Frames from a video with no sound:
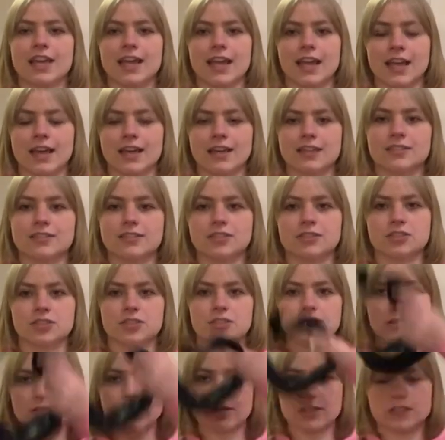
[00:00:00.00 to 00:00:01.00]
and
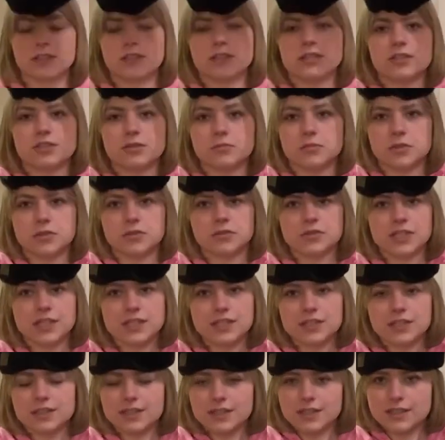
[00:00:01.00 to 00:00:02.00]
just listen to music.
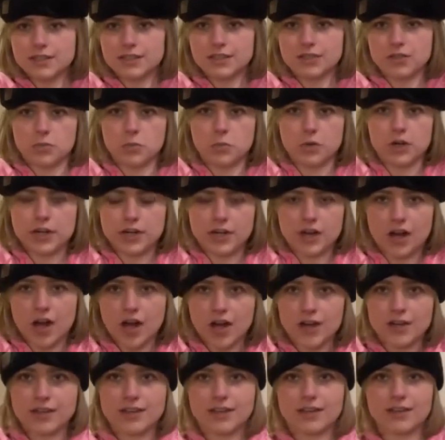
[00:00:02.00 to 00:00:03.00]
You put it
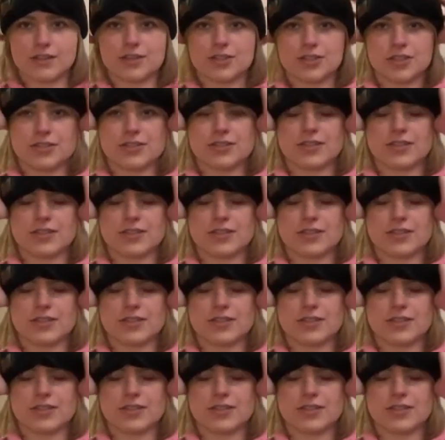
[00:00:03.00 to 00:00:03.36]
on just